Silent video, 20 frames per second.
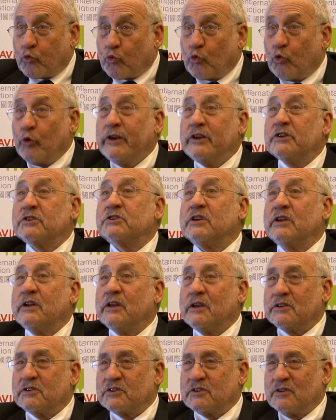green
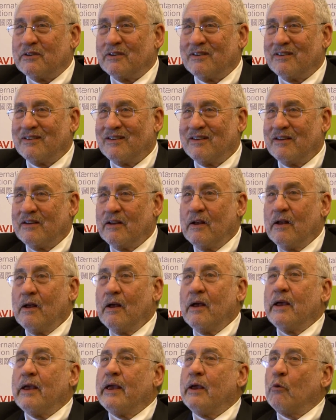cities,
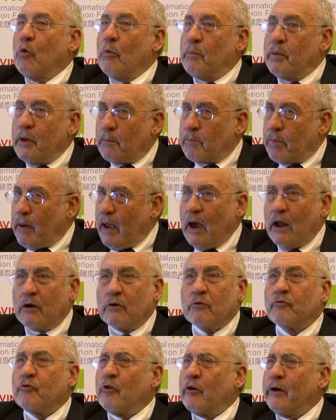it will be a
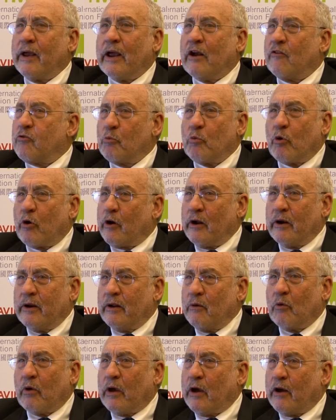pattern for everyone
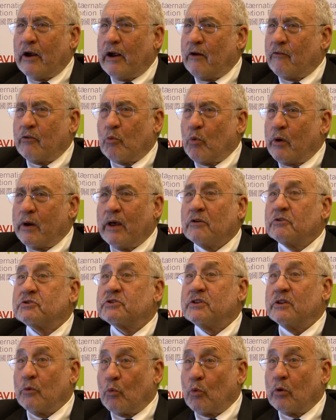
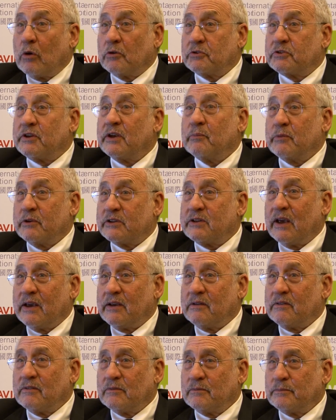else in the world to imitate.